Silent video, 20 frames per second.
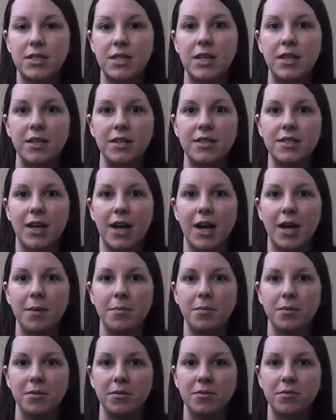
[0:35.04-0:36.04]
see this
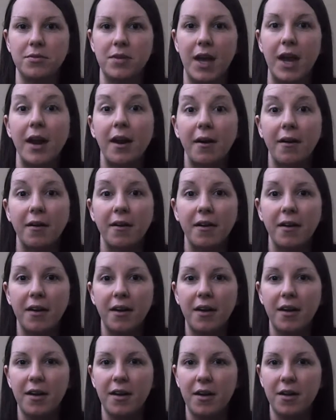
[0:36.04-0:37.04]
type of care
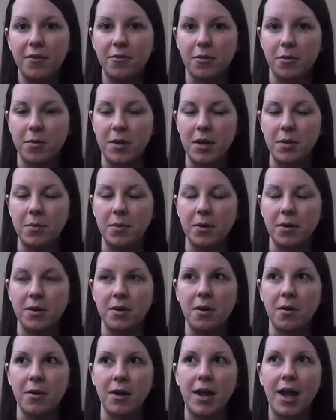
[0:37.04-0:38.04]
for people
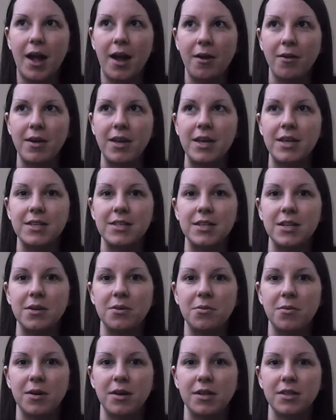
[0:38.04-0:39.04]
and knowing how easy
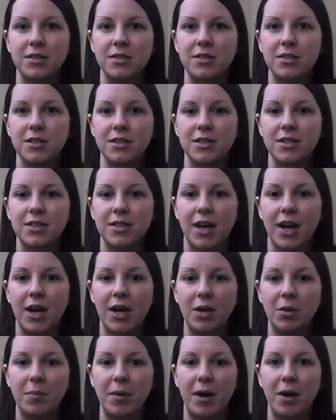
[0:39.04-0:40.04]
it was just to
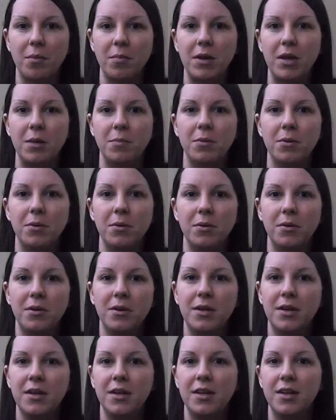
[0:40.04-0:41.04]
help out people
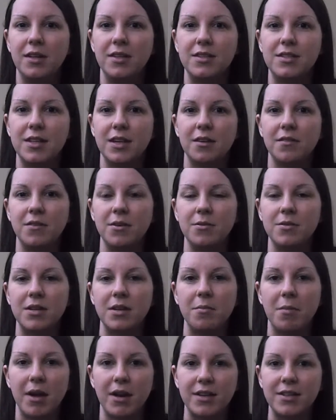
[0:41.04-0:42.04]
instead of
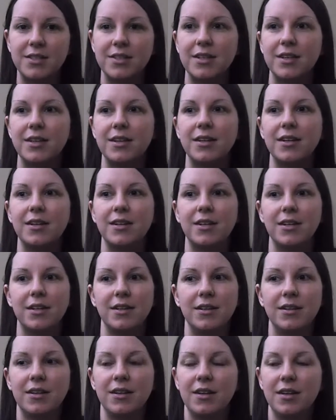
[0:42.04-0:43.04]
using
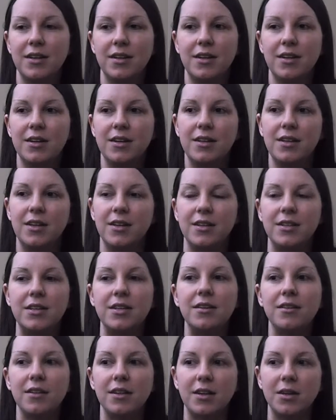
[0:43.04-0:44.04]
medicine and
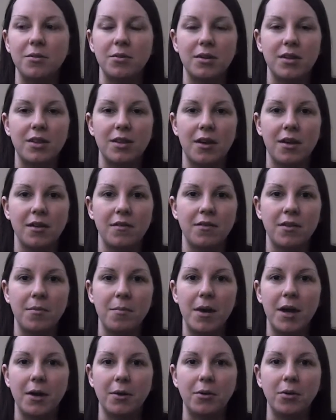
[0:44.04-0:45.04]
dealing with all of
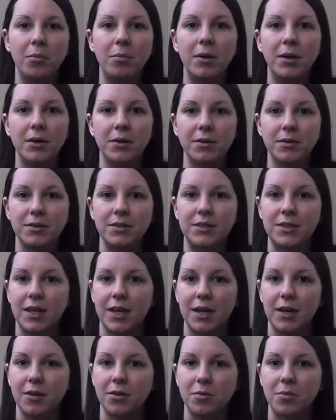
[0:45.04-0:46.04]
the medical bills
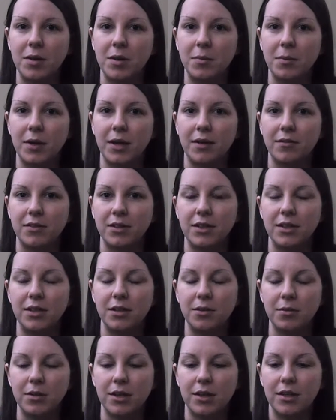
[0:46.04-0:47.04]
that other people have to
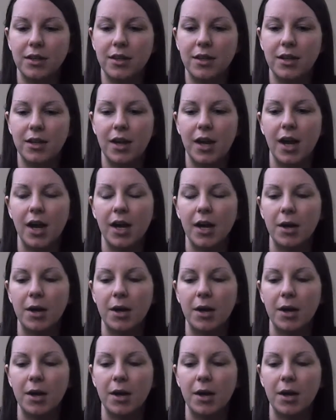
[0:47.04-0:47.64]
deal with.